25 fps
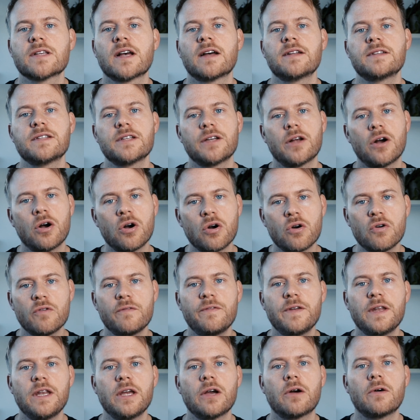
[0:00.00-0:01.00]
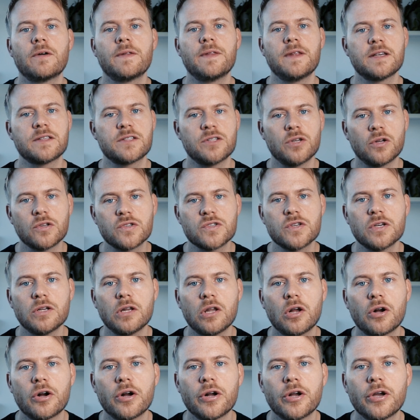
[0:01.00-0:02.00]
I did a whole video on this not too
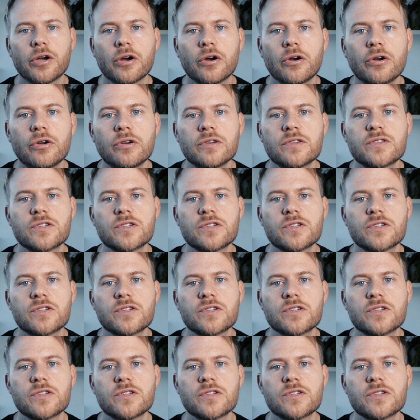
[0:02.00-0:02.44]
long ago,